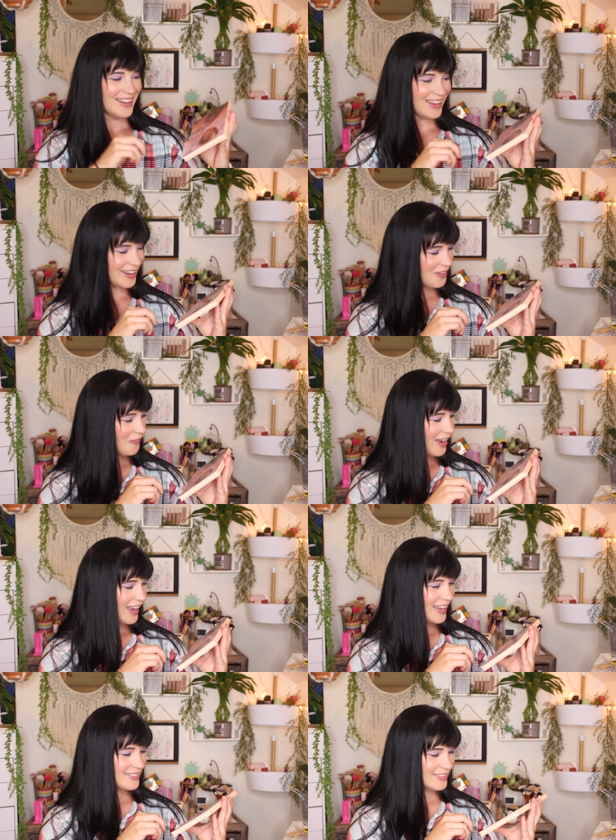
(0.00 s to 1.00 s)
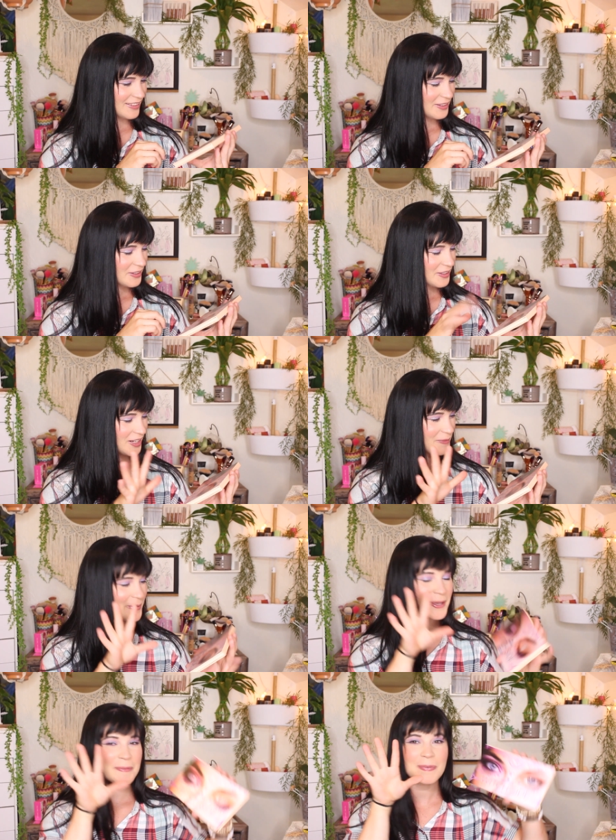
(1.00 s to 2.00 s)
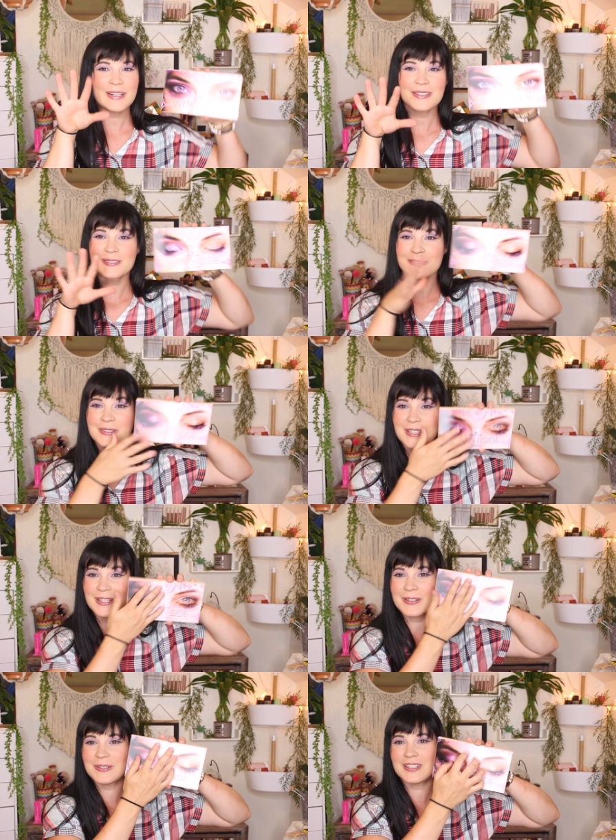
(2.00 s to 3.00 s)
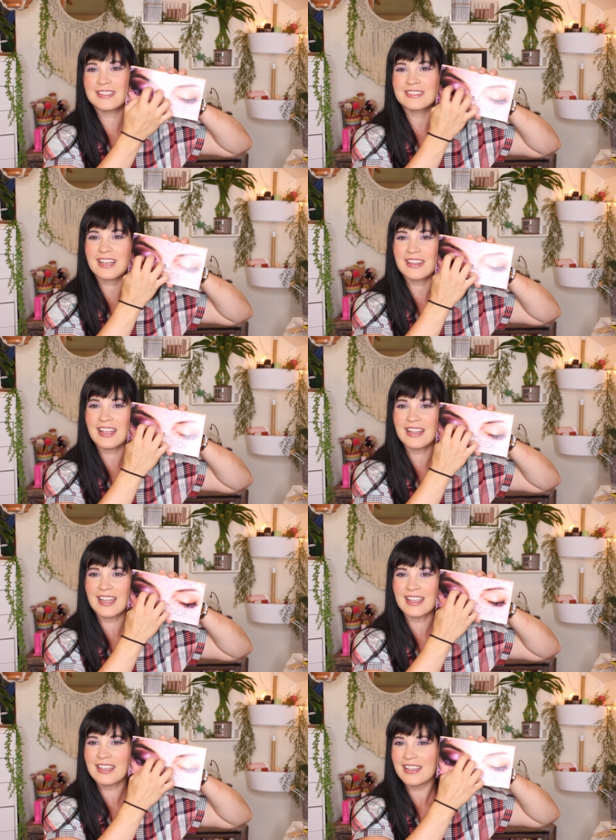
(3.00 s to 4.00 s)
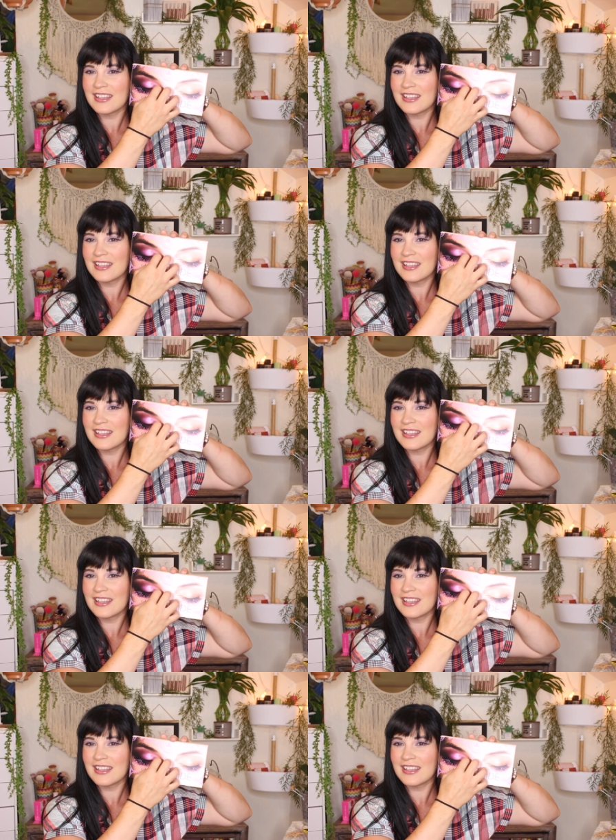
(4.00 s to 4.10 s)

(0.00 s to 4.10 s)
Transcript: anyways it's a little creepy but it's really cool it's got that like